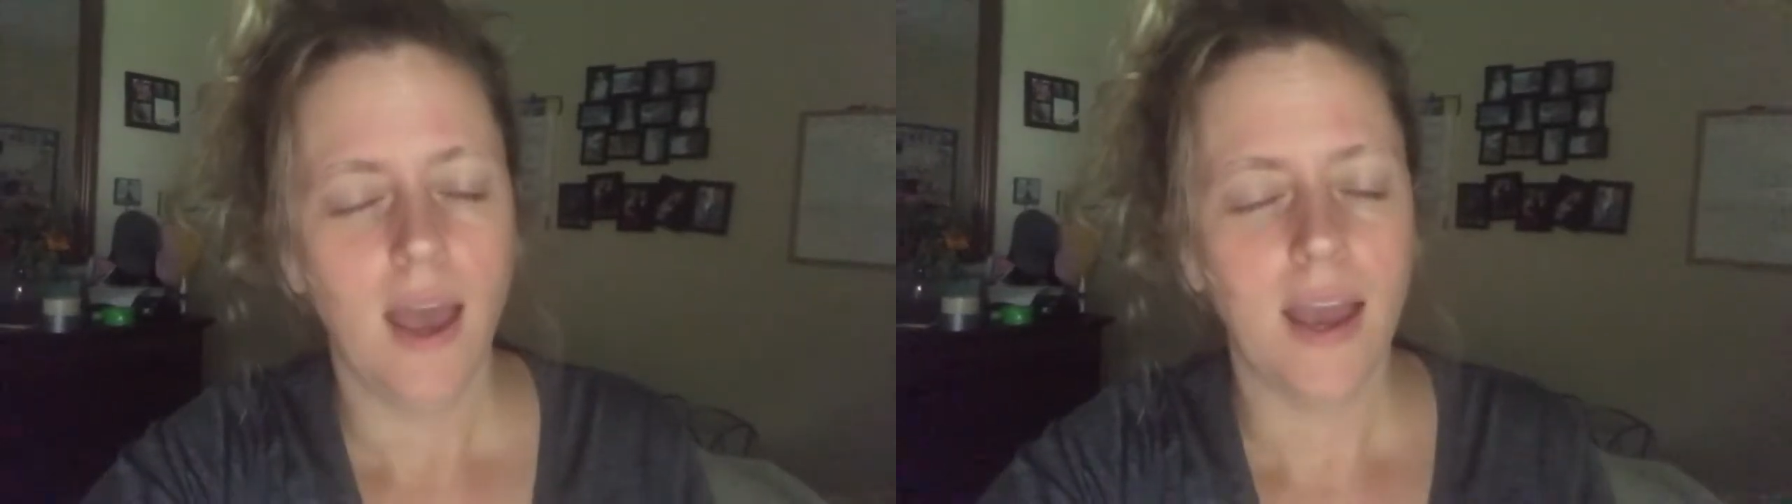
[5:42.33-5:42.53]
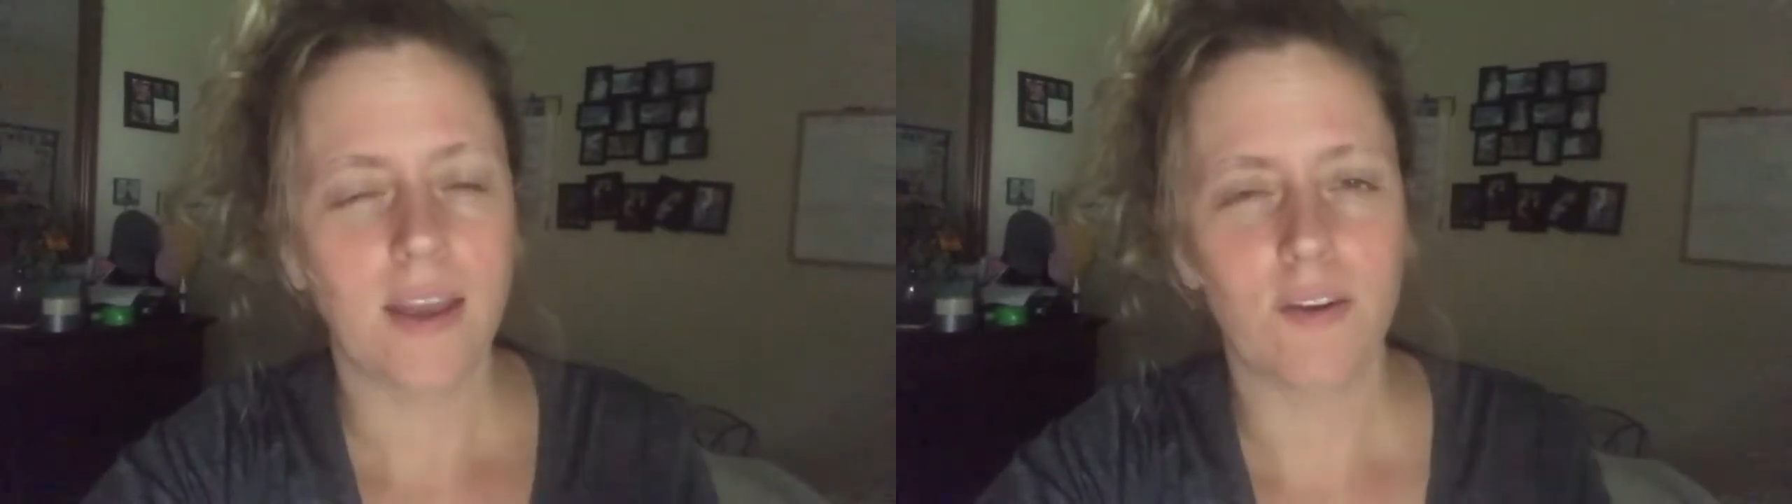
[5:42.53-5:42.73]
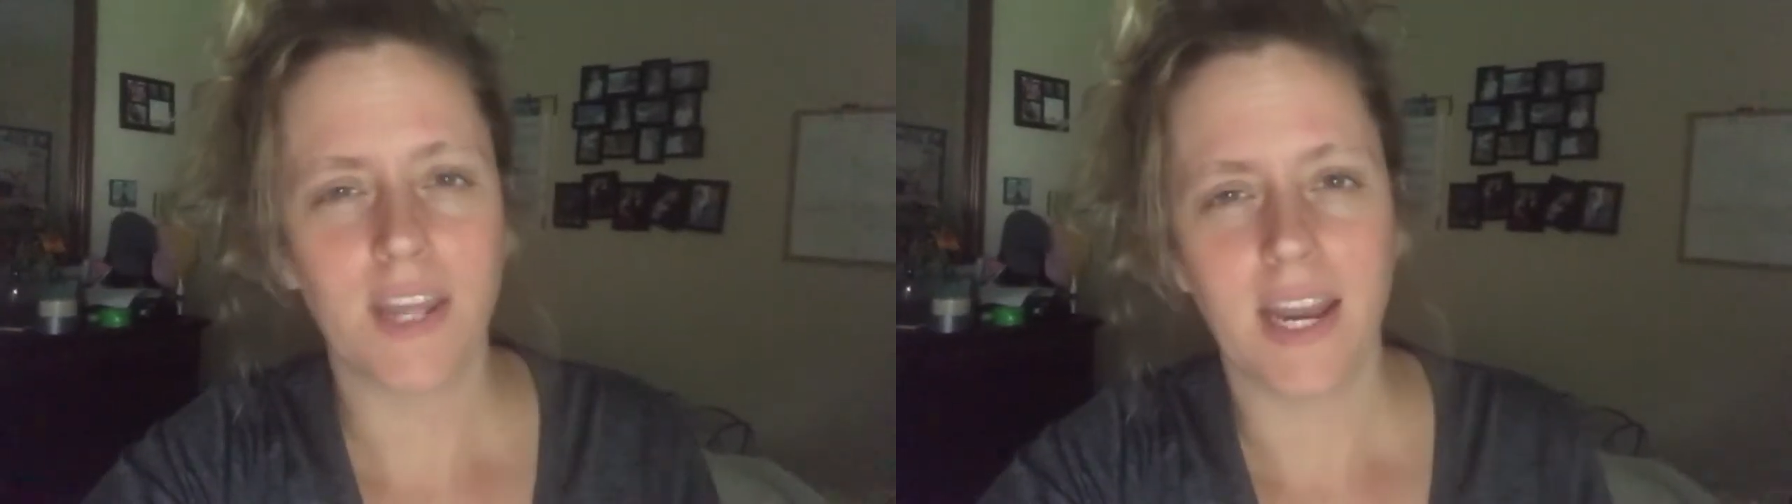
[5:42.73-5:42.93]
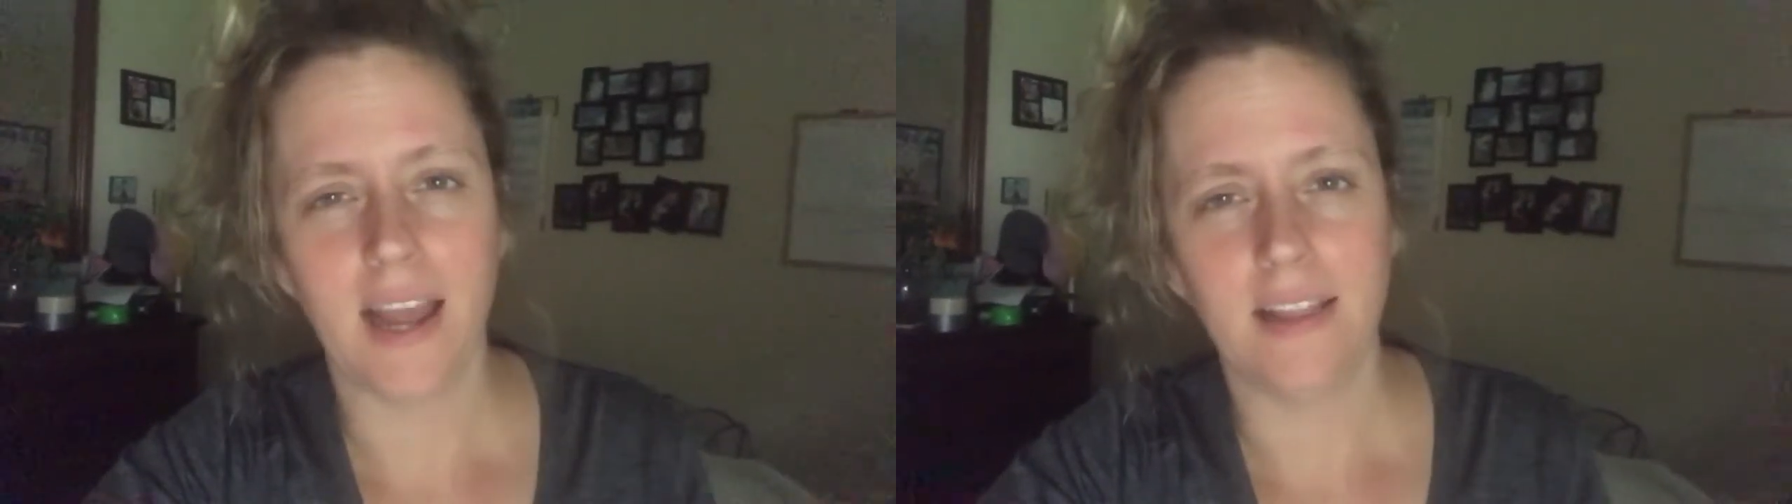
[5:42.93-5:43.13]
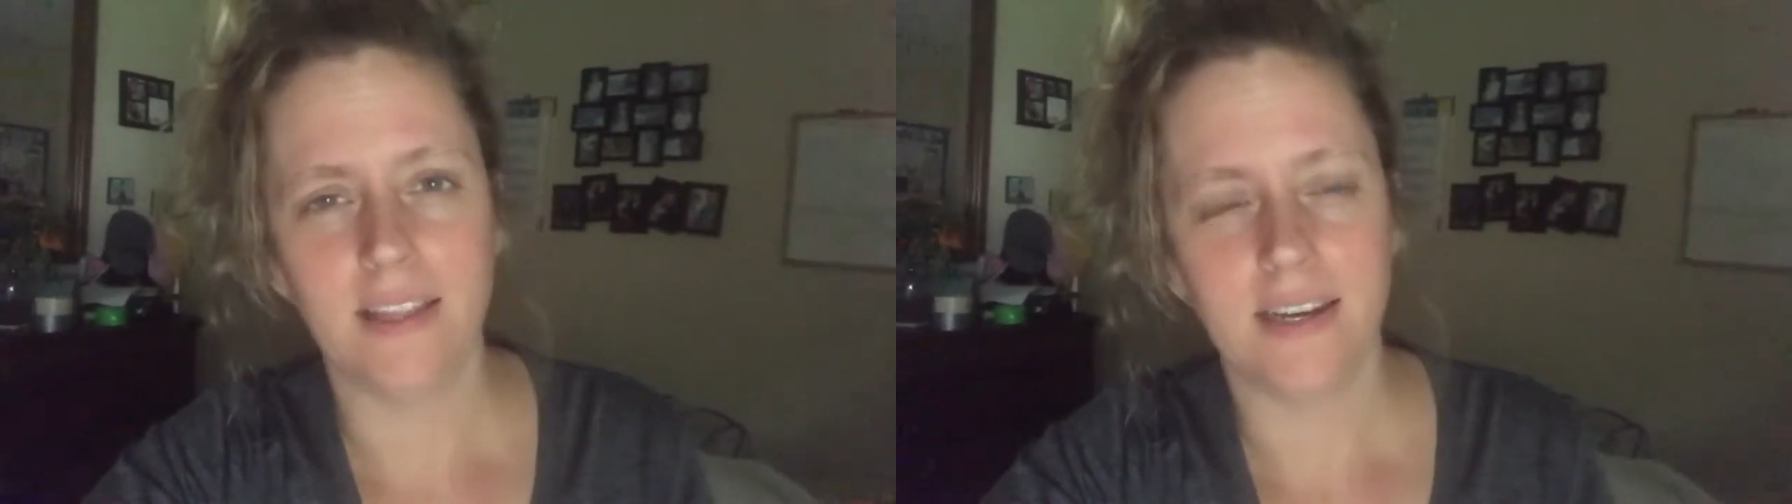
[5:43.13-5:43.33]
I go to get
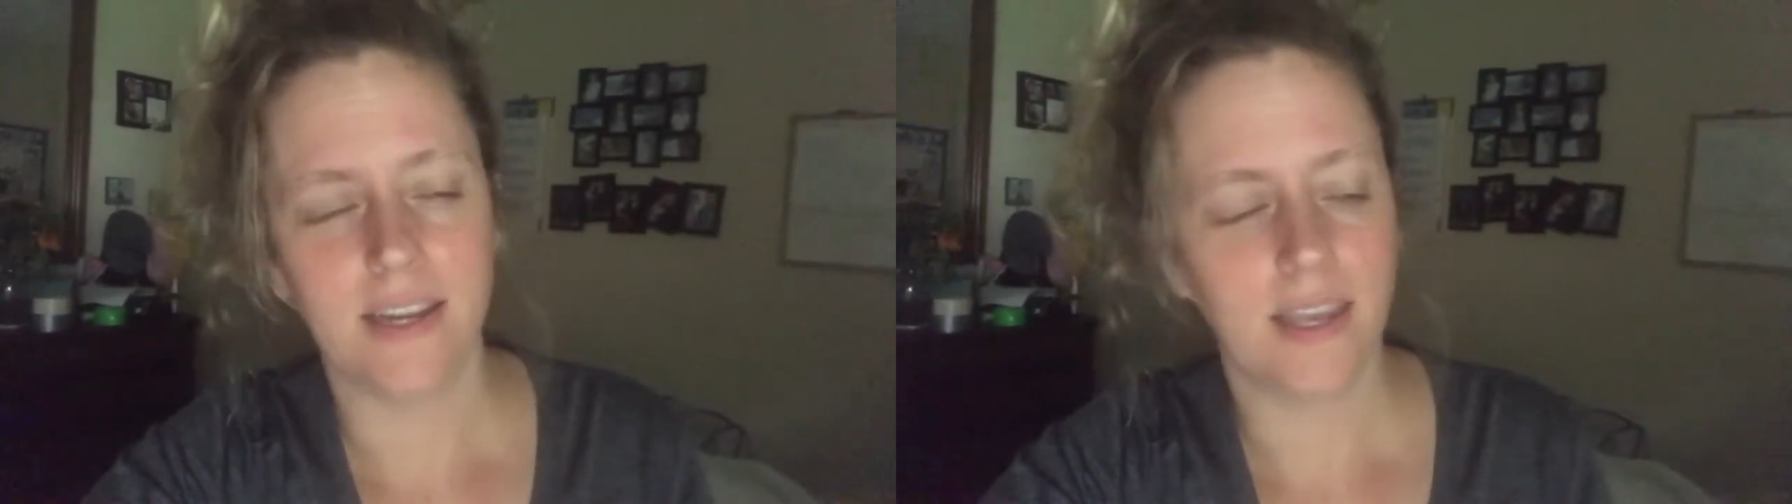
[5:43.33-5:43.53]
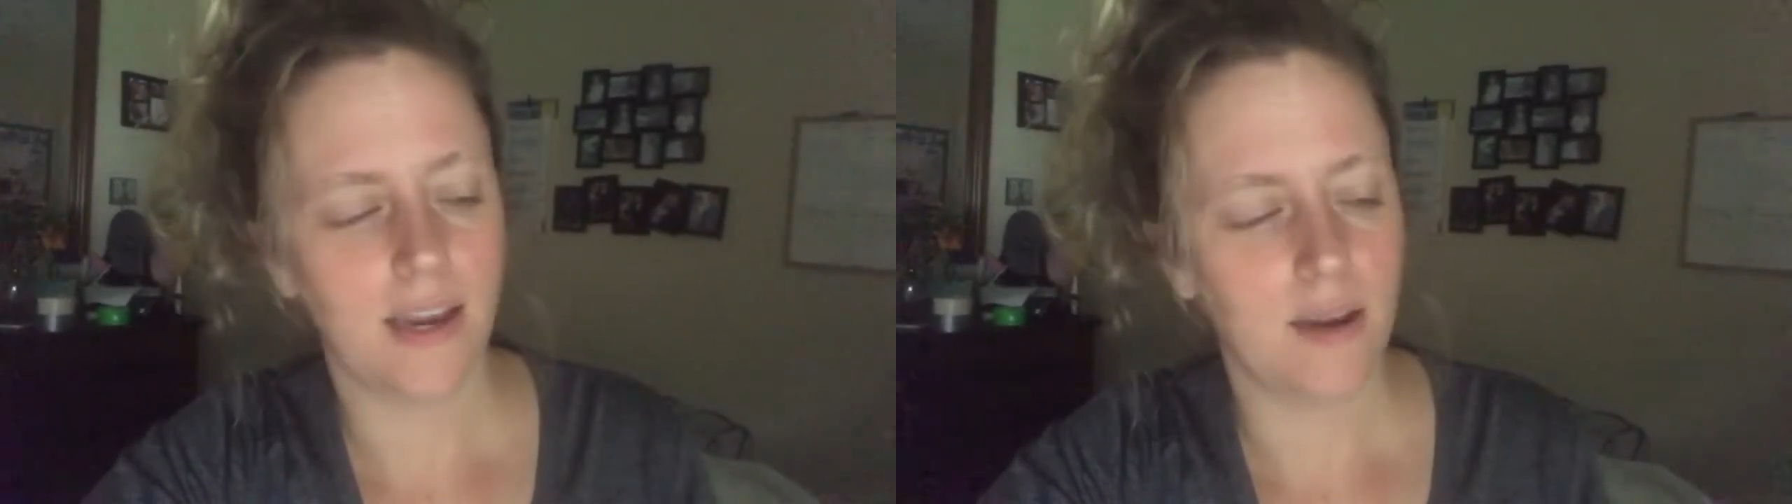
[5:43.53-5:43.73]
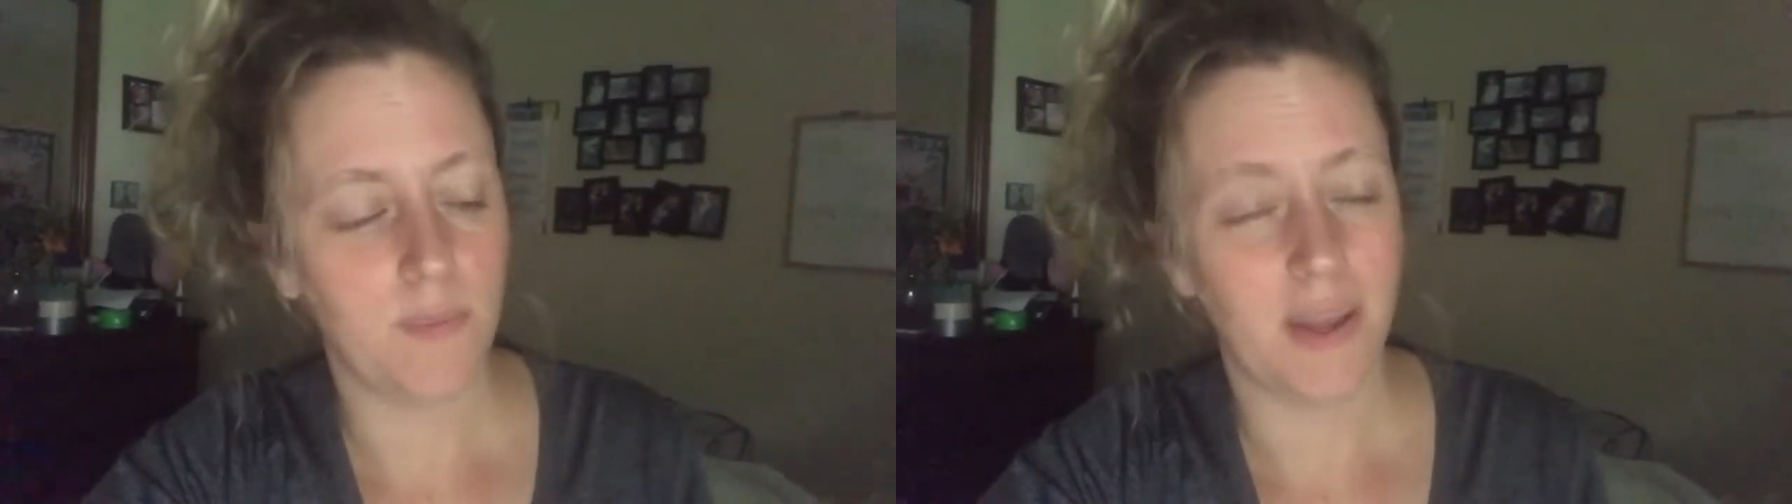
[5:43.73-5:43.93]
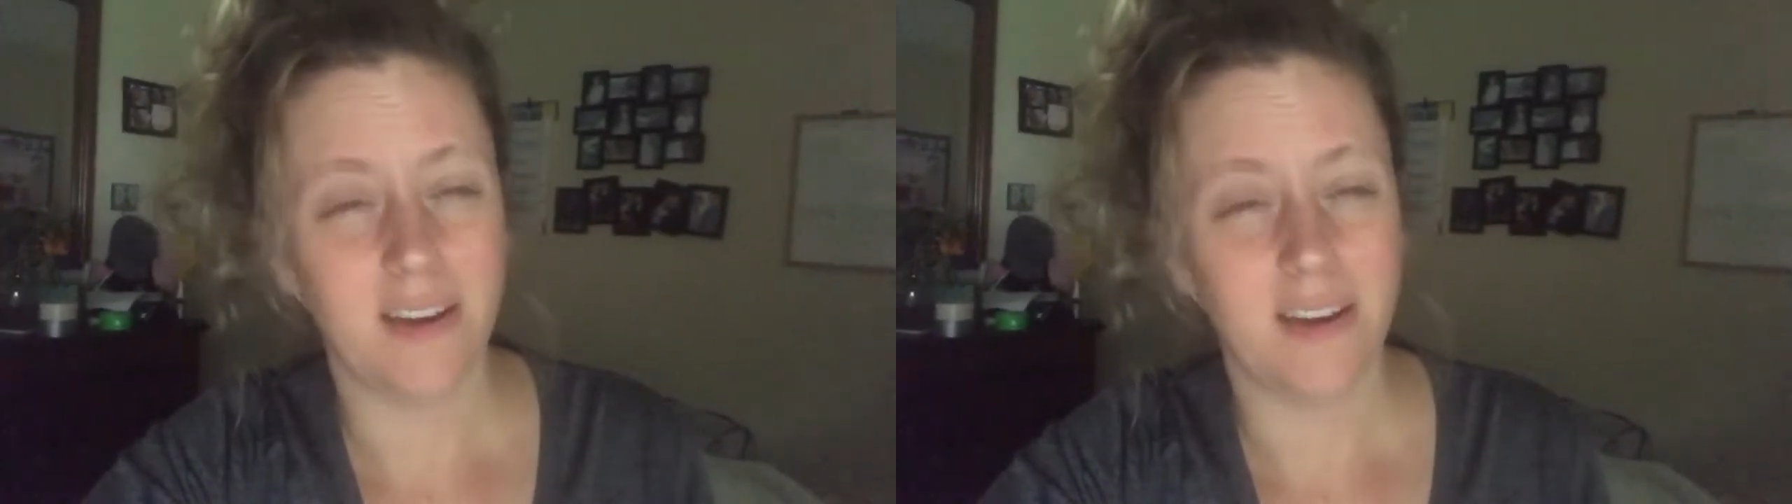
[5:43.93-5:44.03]
Alan, and I get out of bed.